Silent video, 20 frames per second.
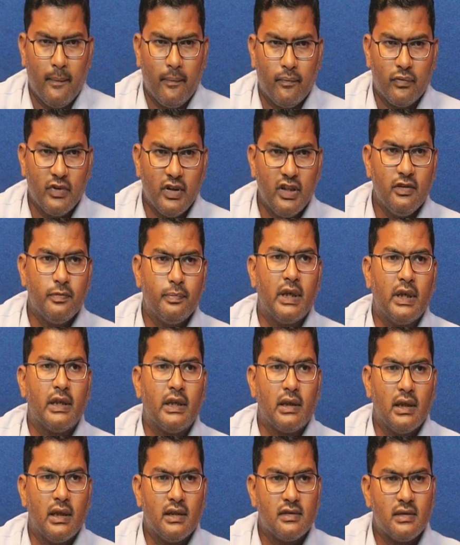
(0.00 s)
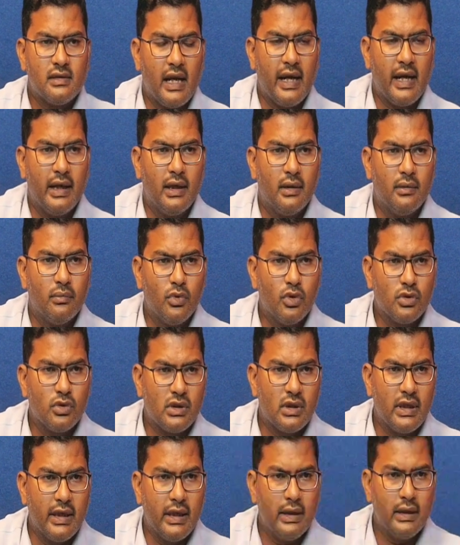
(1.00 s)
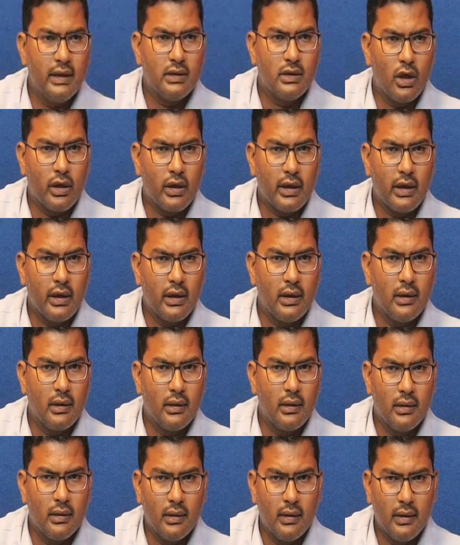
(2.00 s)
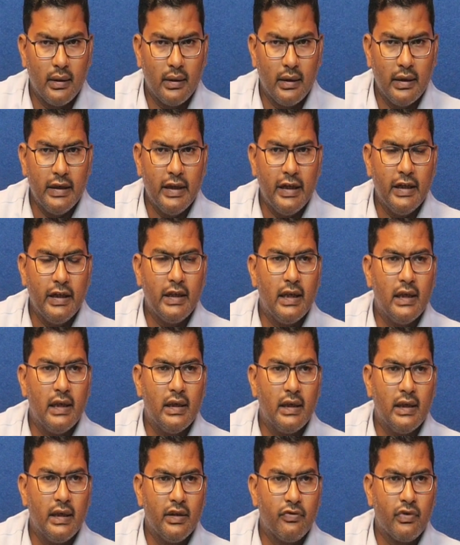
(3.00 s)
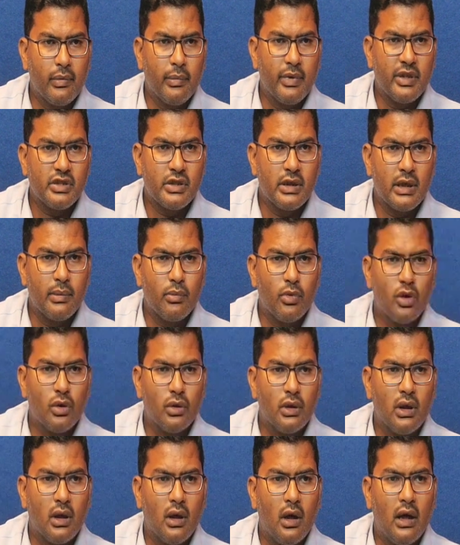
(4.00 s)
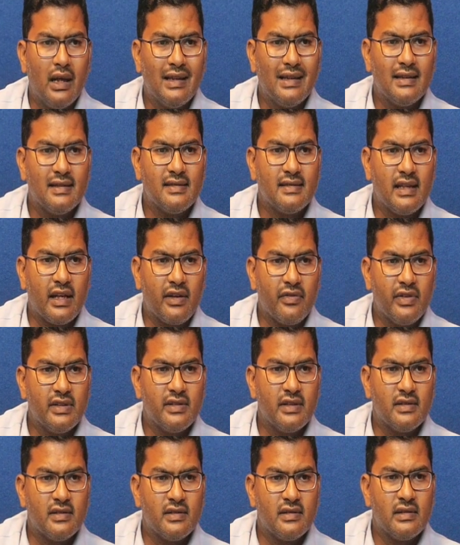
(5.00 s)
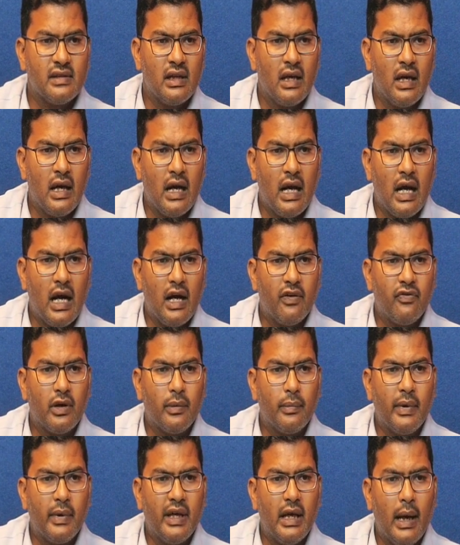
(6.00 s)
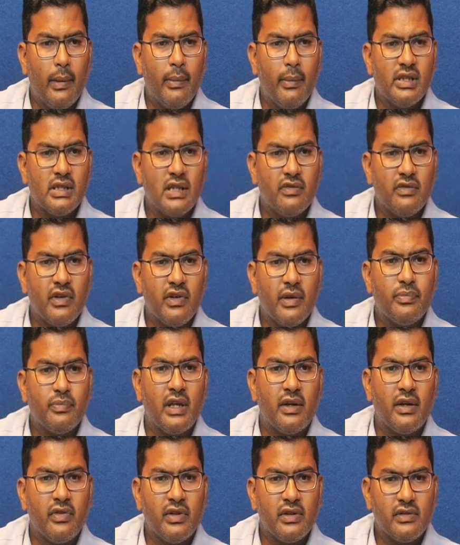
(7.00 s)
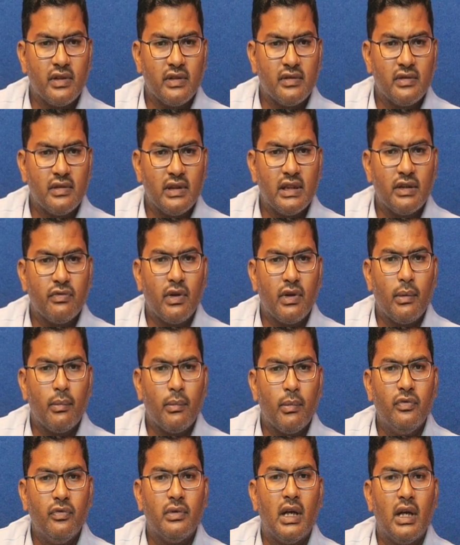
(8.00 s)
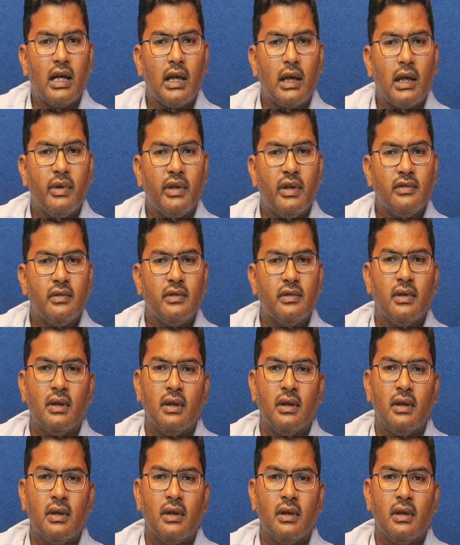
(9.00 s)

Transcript: this particular slide mostly talking in detailed information about all the services offered by Amazon Web Services in the form of database